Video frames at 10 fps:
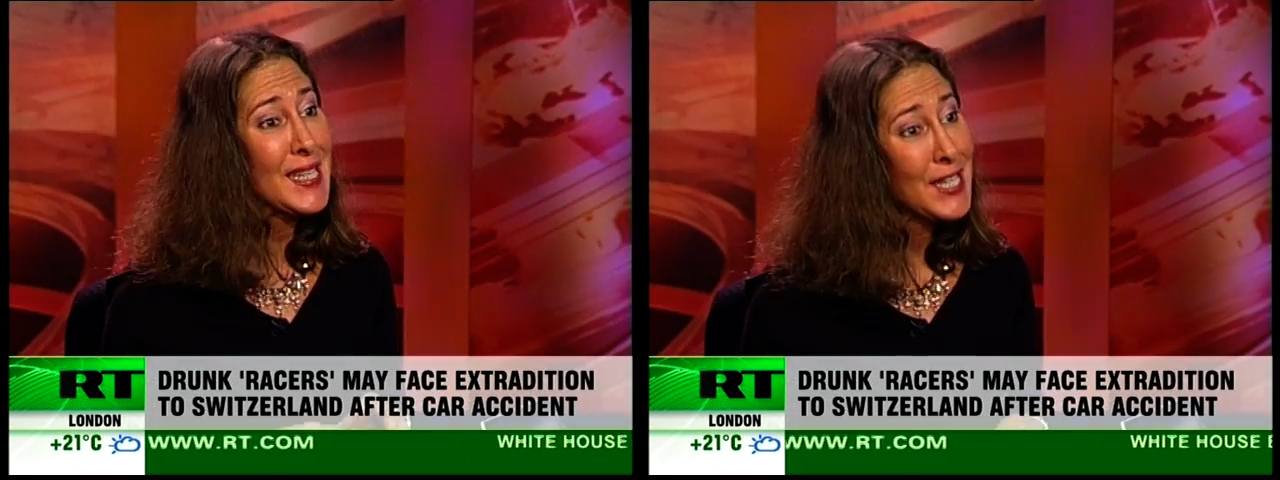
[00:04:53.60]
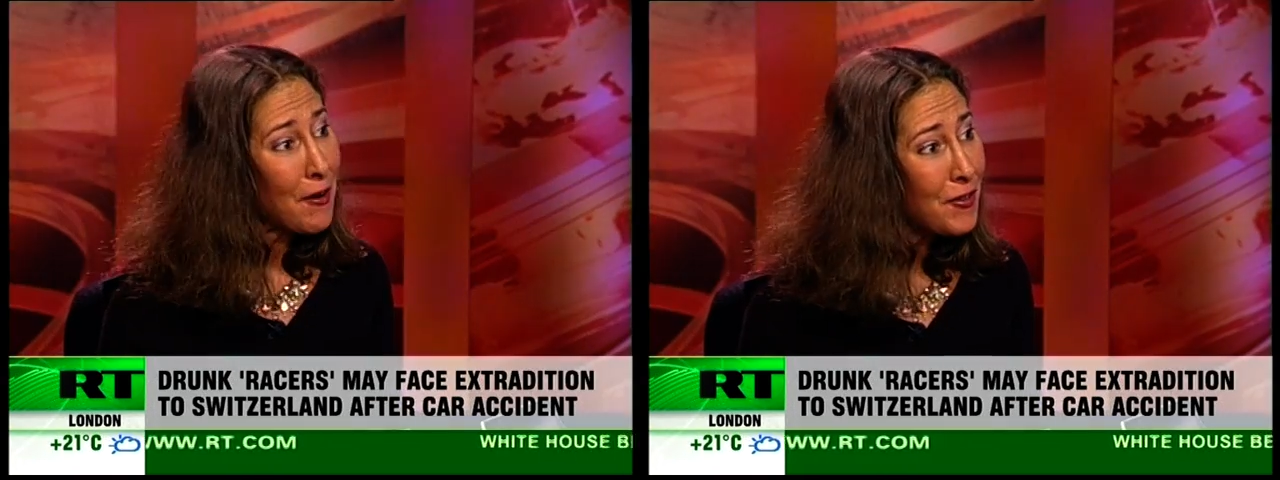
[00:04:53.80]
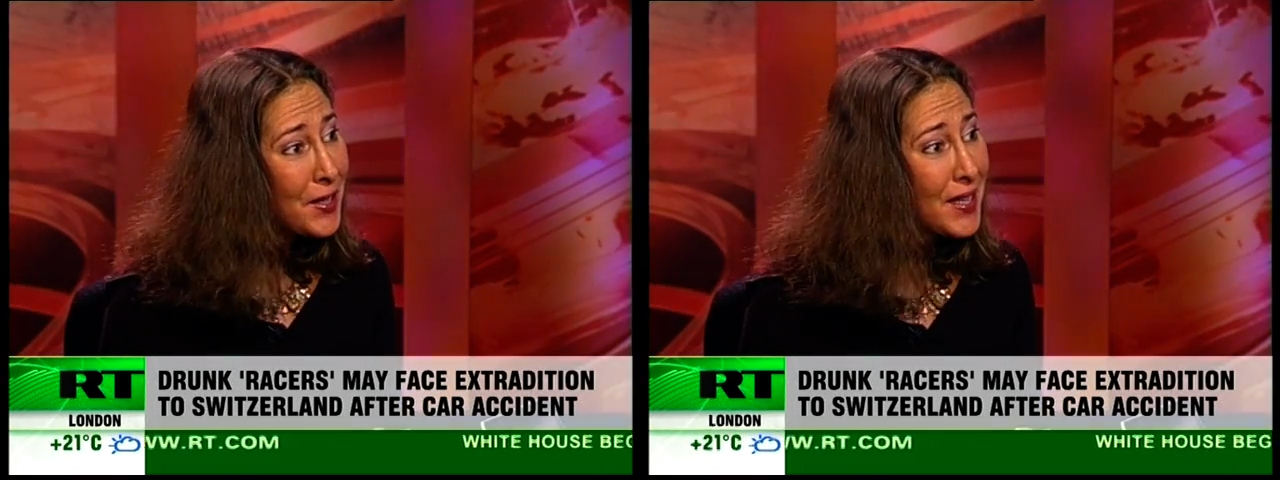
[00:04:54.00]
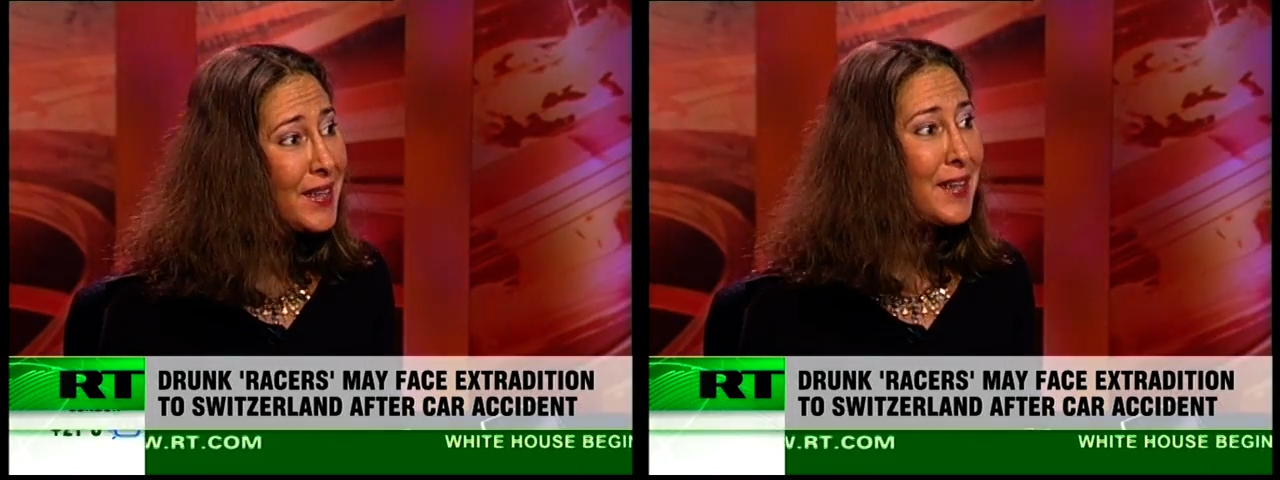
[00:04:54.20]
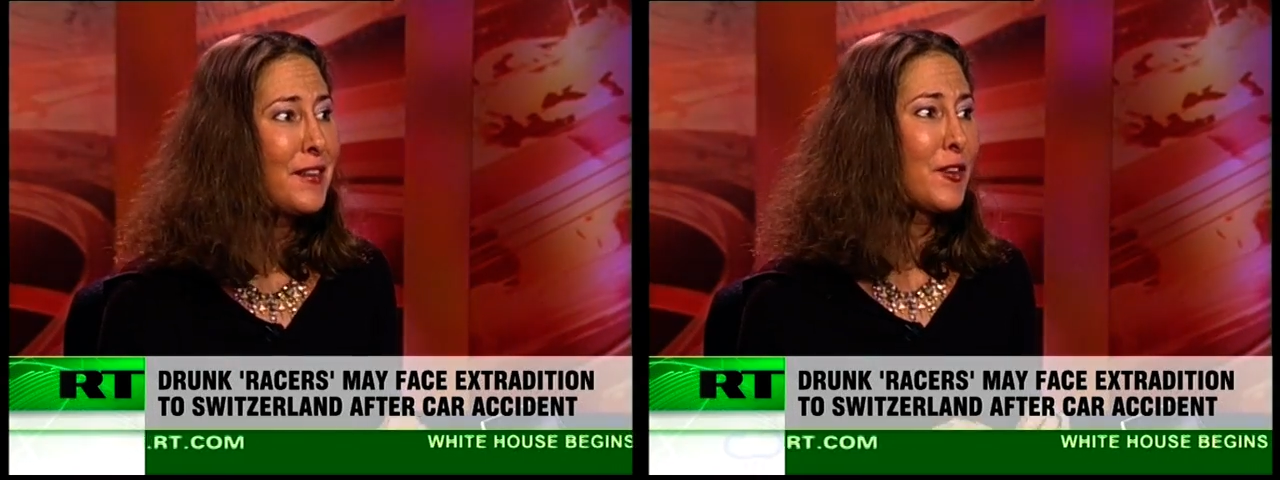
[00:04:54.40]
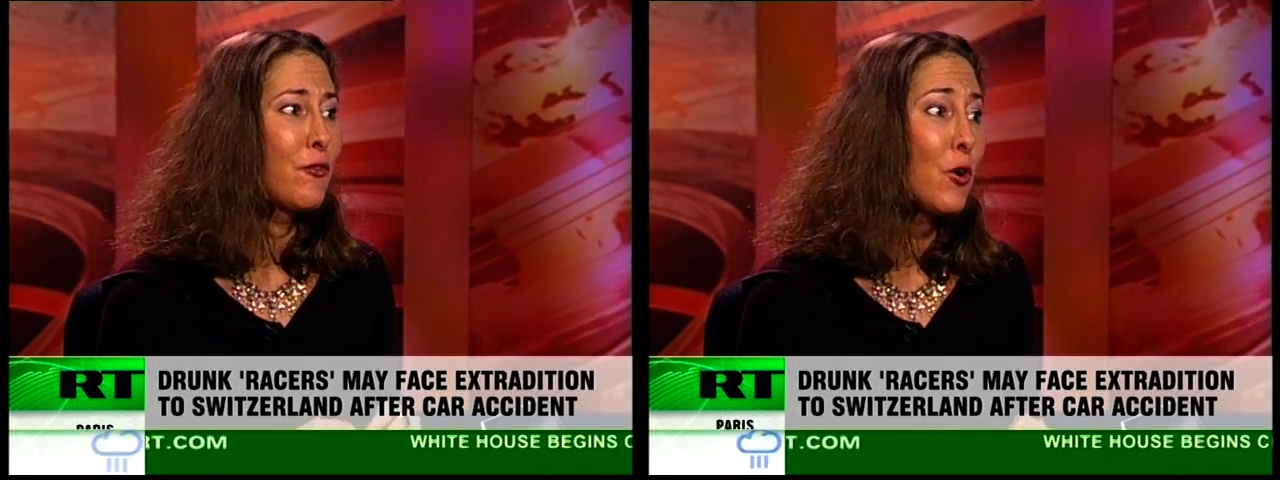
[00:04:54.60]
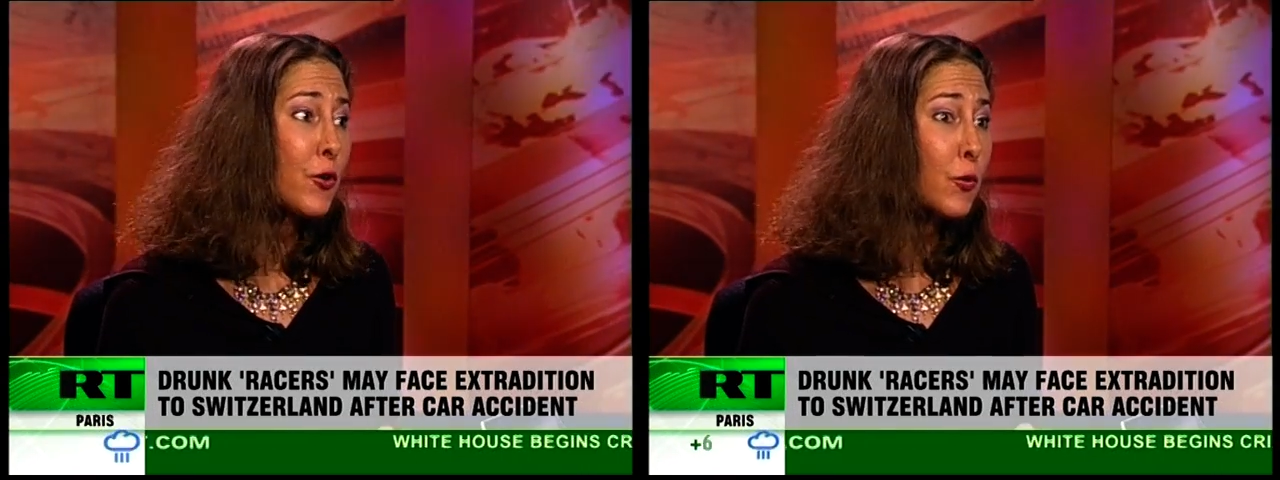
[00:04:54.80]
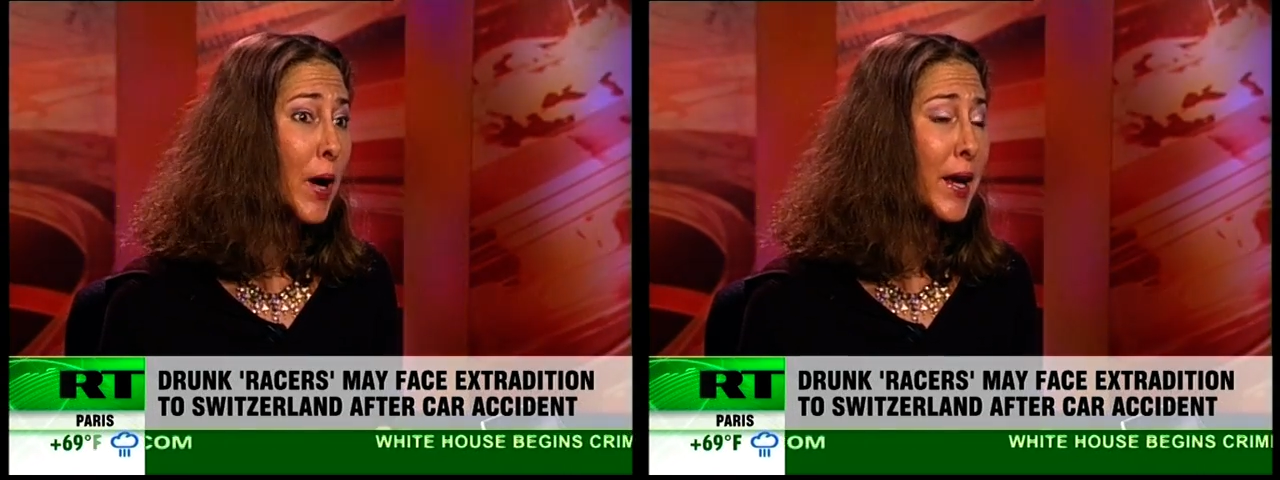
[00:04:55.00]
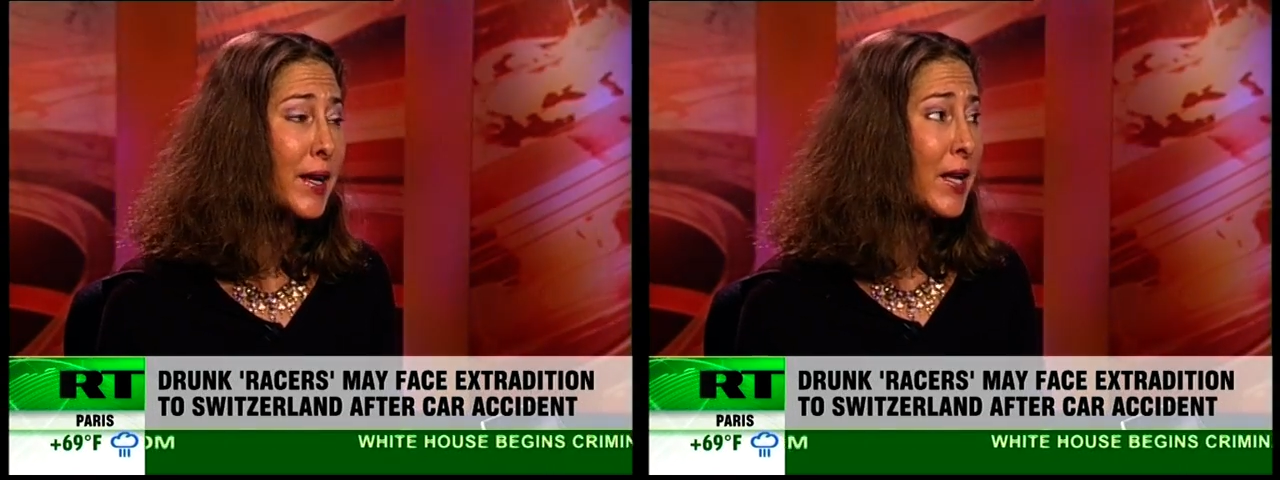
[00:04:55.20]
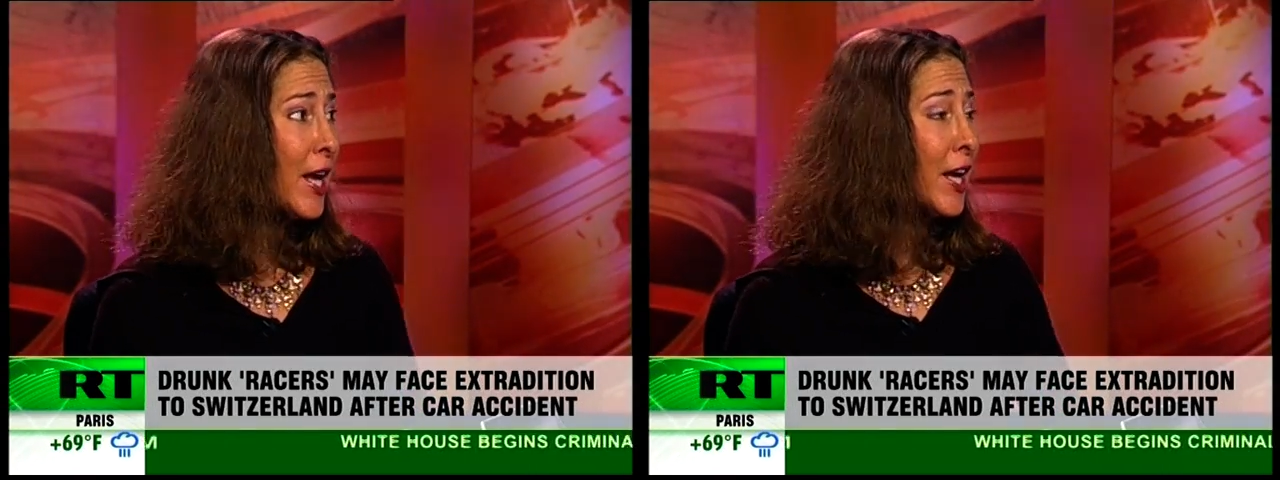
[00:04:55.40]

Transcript: 70, he's in a Volkswagen.